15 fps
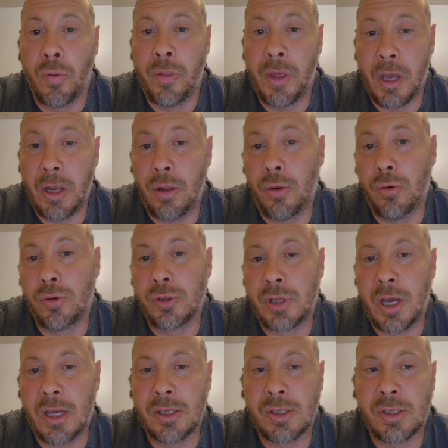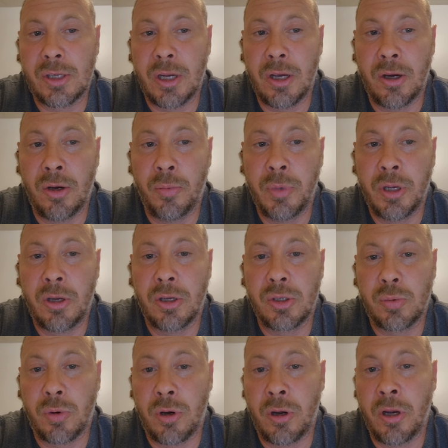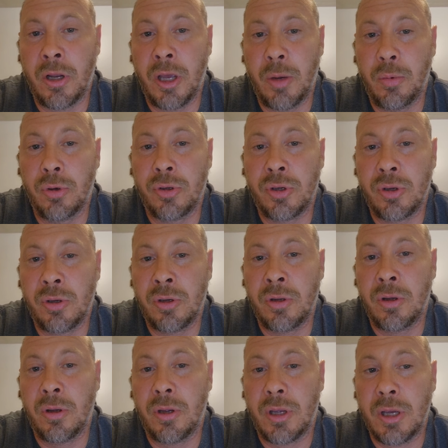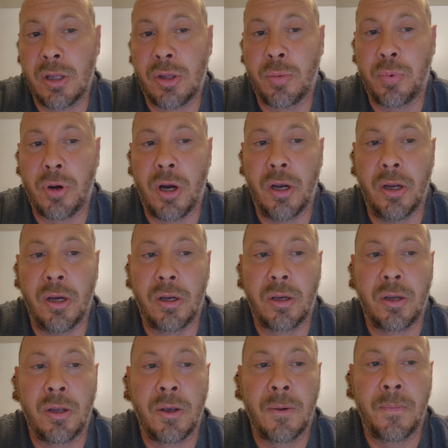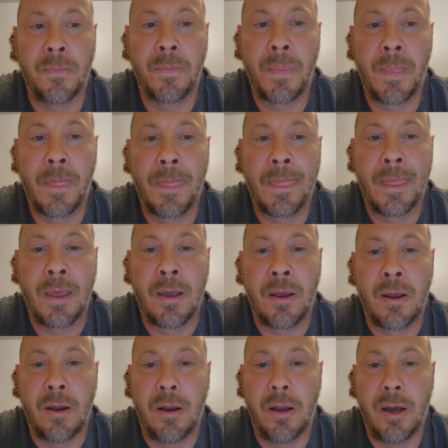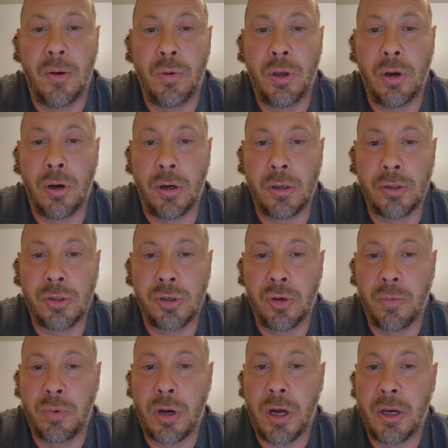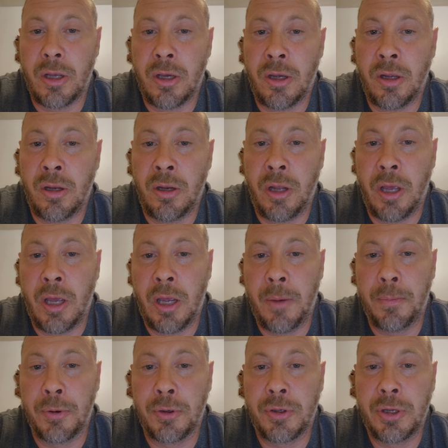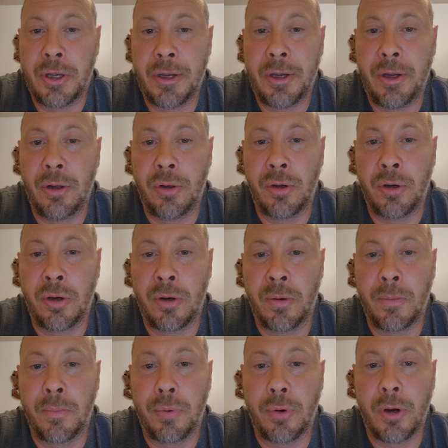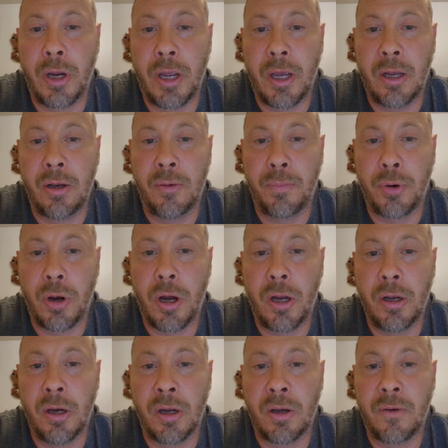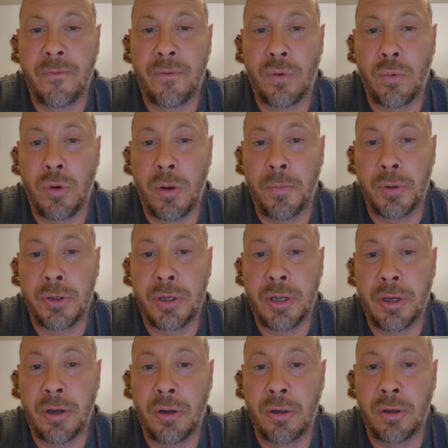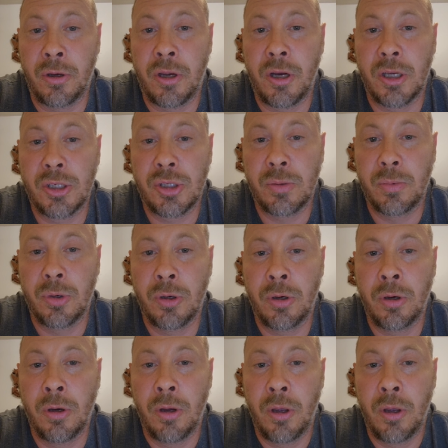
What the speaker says: they lose that sale because we're unable to get the product. Now, we also brought in a particular brand of product for one particular customer,